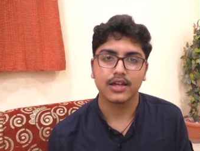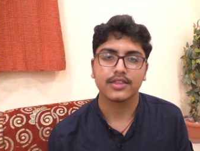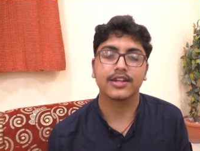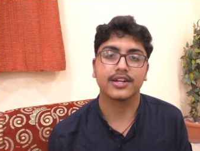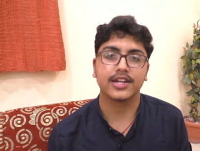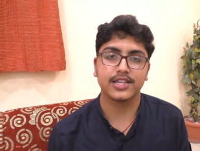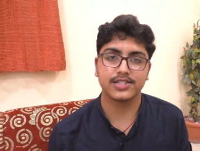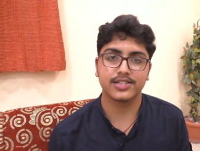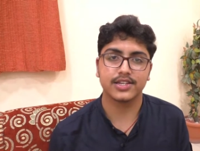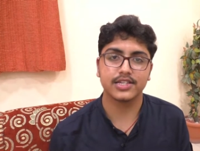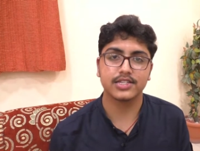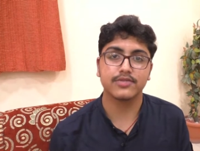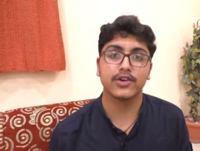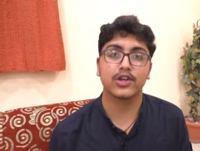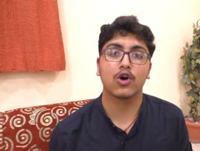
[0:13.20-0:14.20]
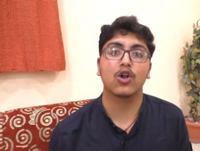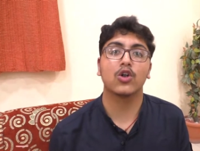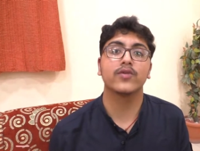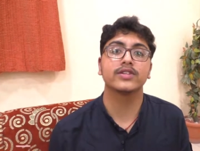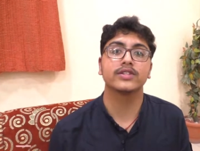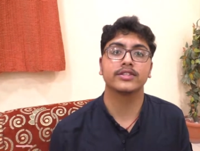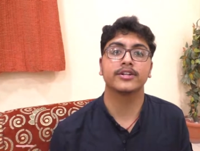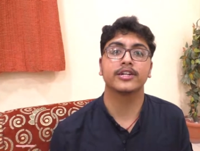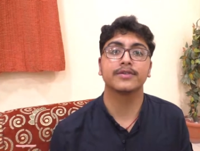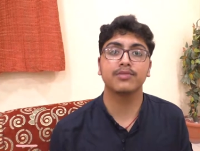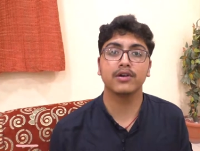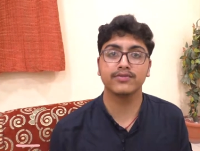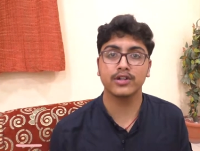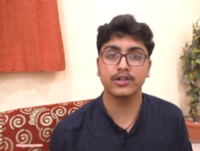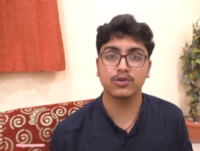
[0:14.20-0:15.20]
The teachers were always at the tip
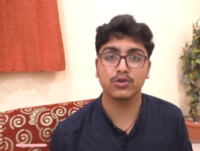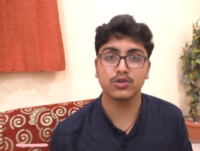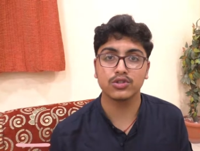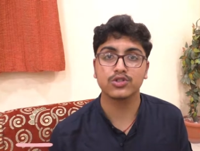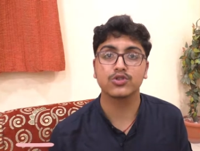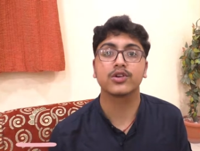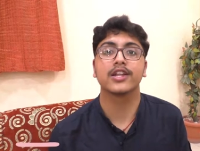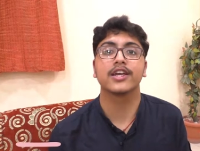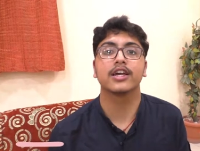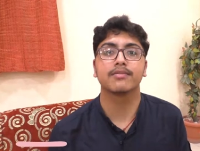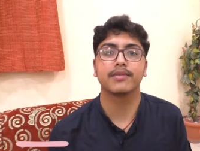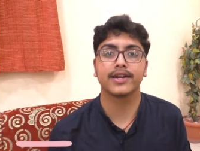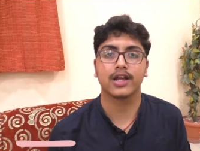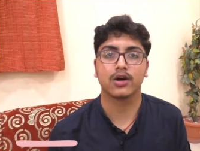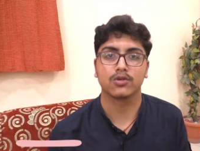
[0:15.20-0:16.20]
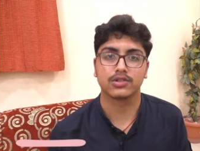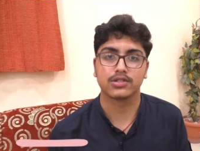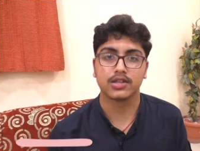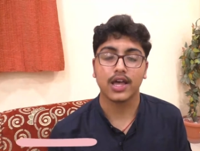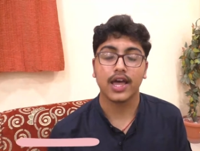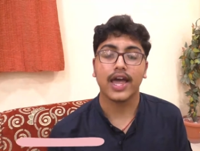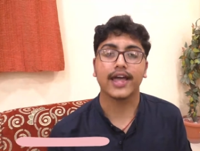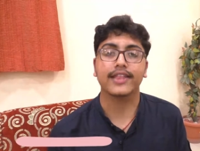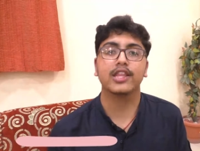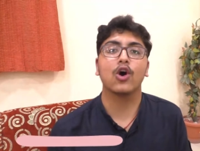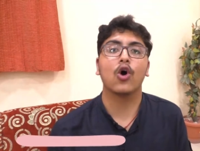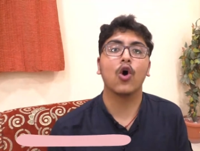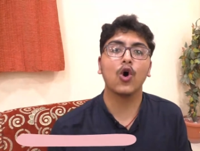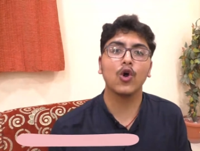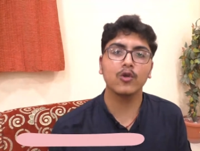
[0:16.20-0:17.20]
of their toes to clear my doubts and they
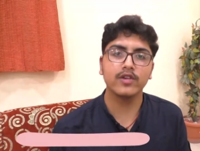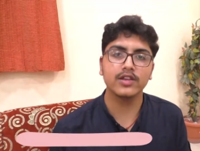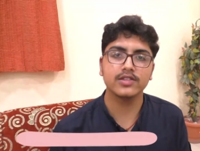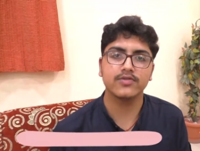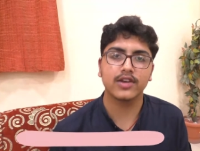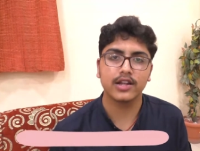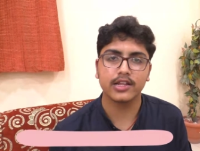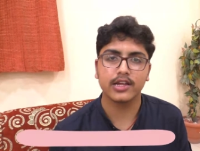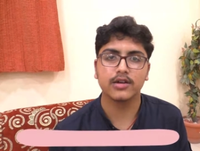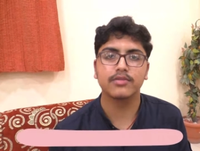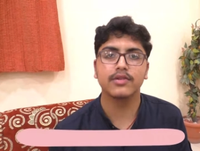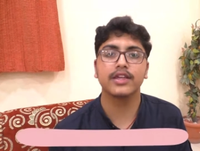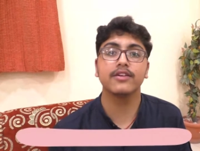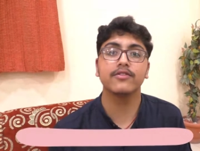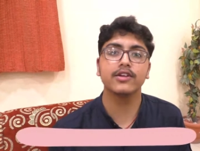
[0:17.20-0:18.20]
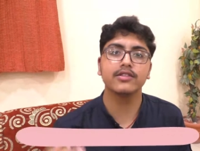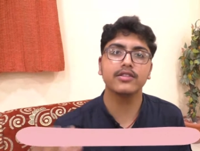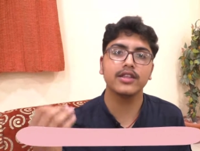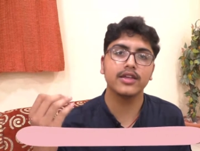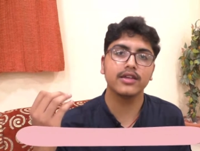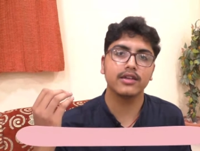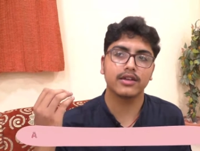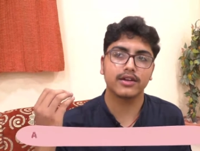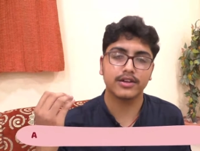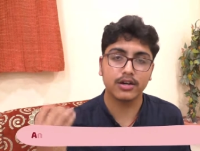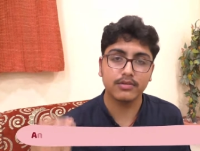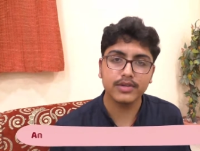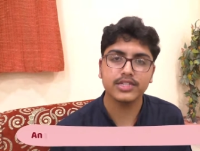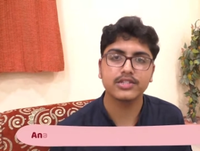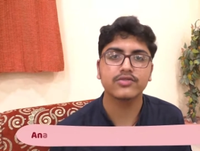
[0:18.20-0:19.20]
always welcomed even the
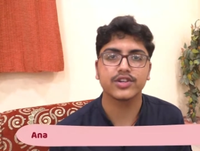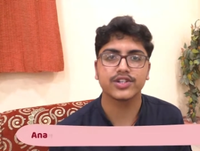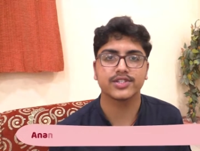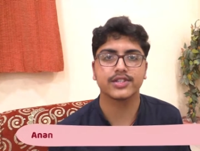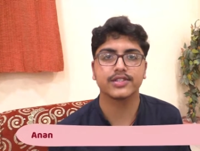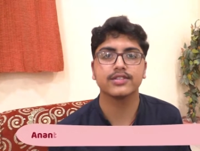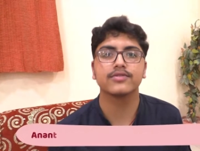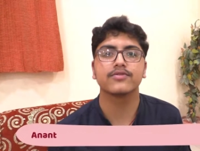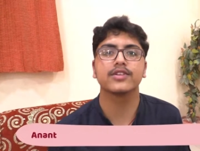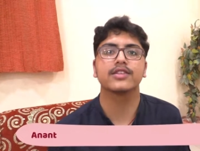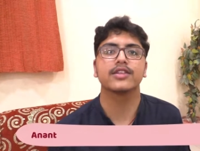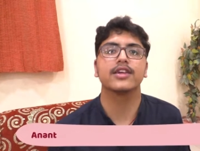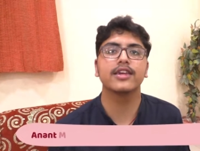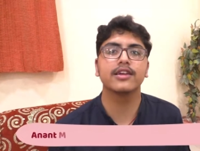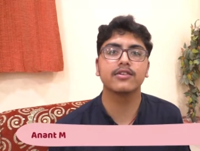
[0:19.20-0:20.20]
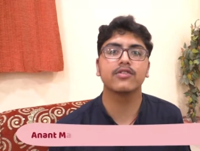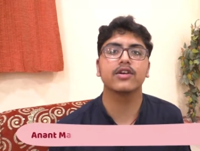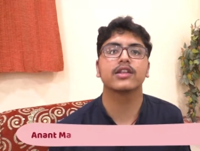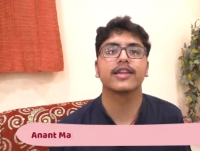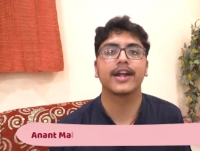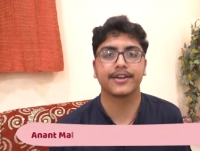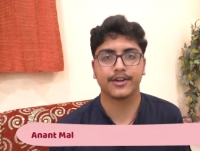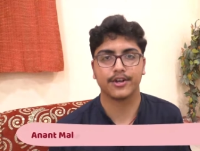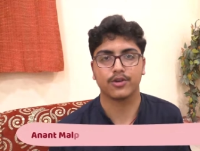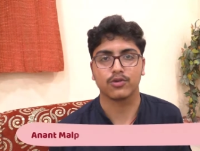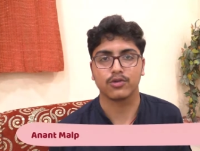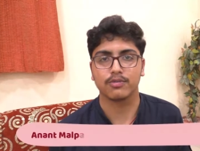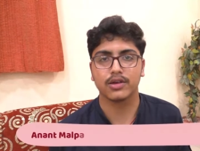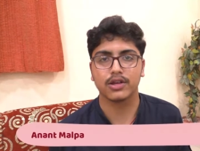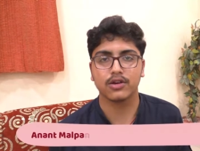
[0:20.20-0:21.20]
dumbest questions with equal
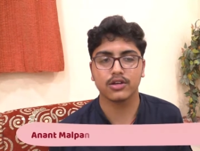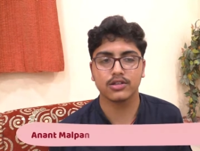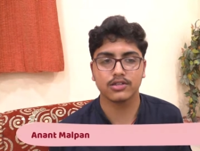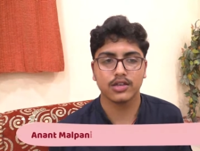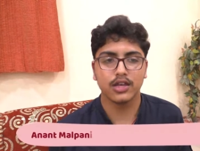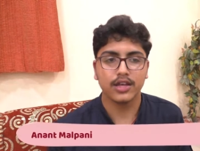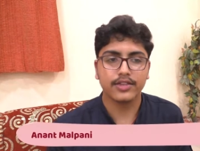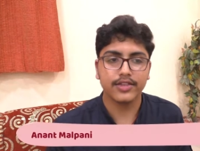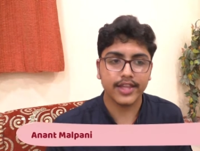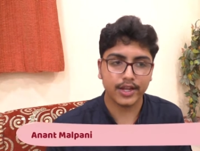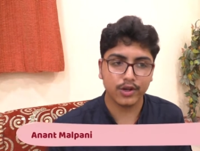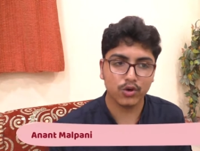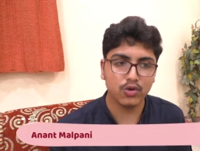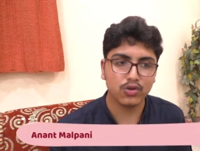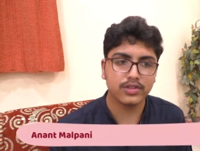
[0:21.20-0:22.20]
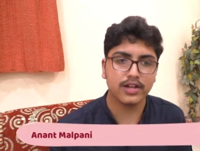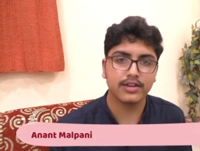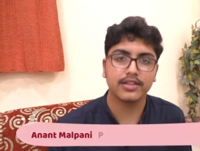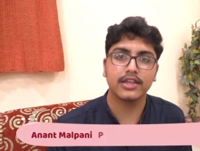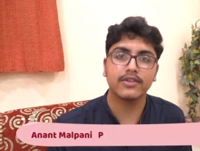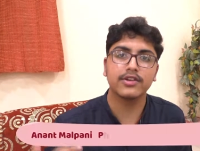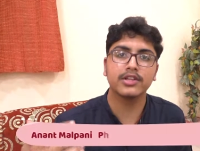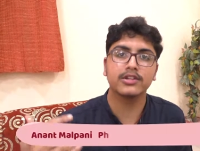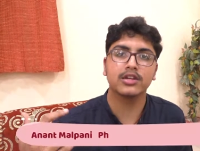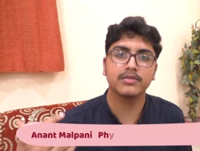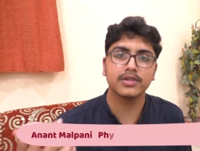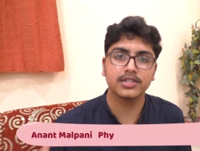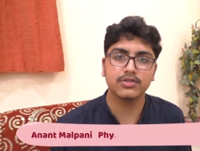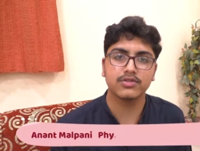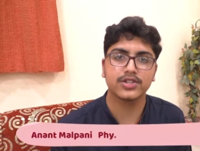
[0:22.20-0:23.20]
gratitude because they know that even the
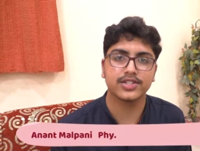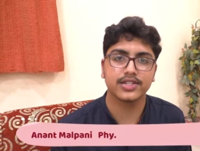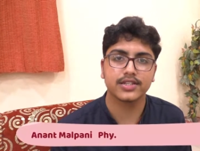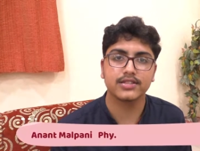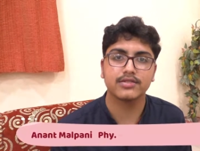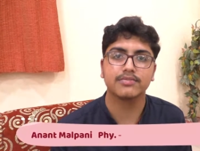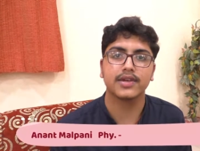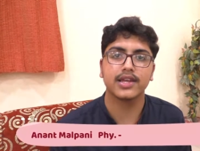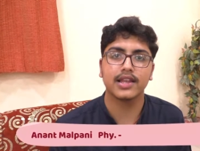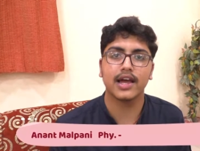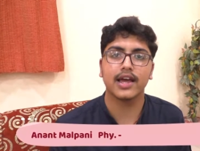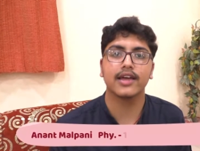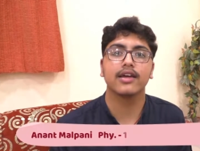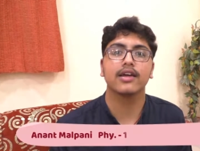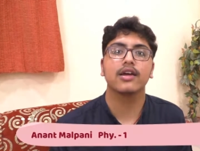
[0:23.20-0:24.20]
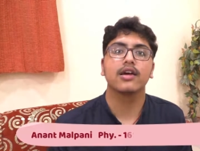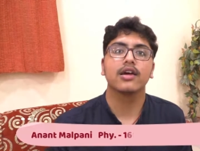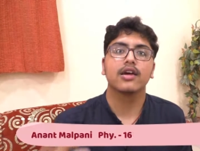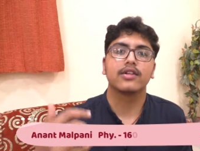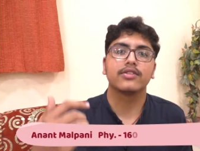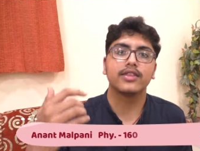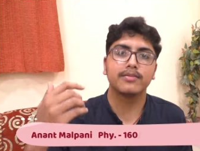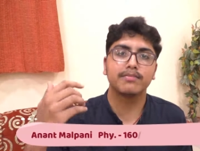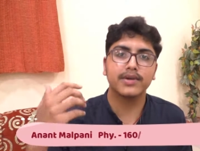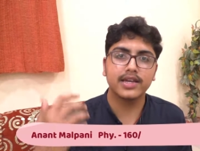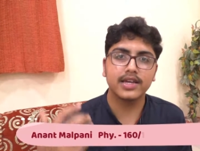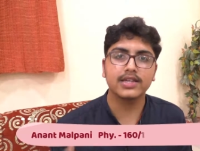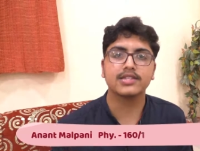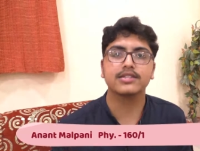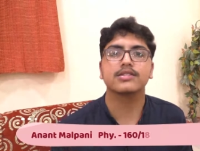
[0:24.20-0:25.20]
dumbest questions may lie the
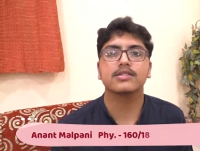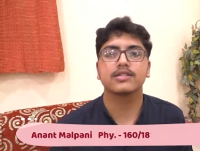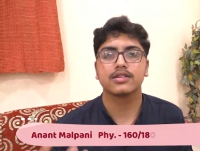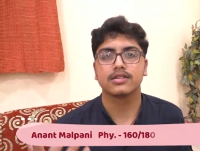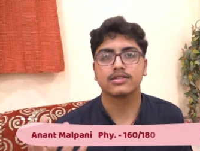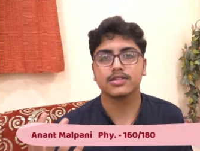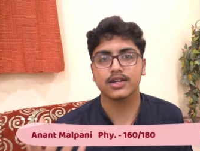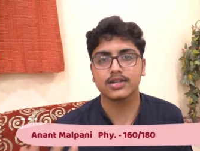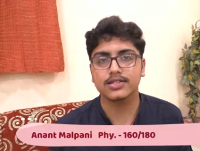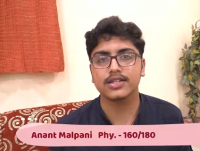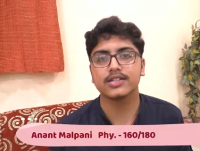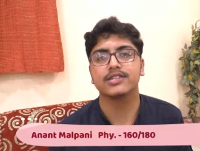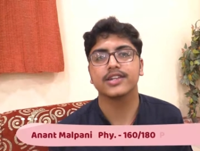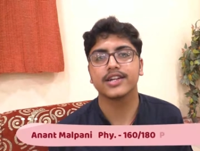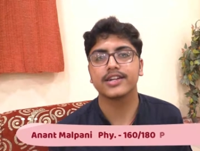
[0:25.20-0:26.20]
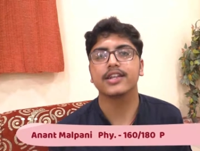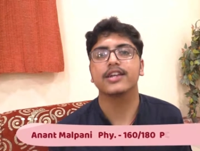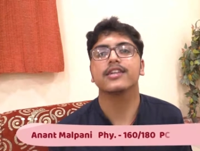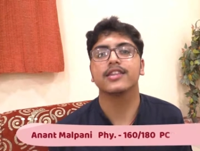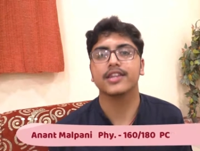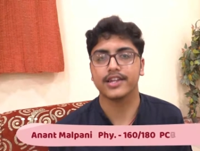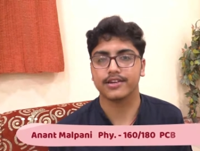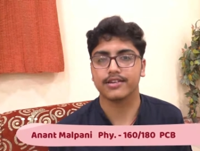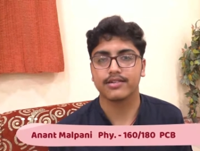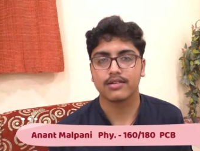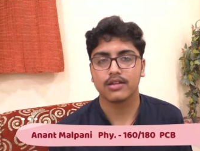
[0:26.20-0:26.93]
biggest success rate in NEET.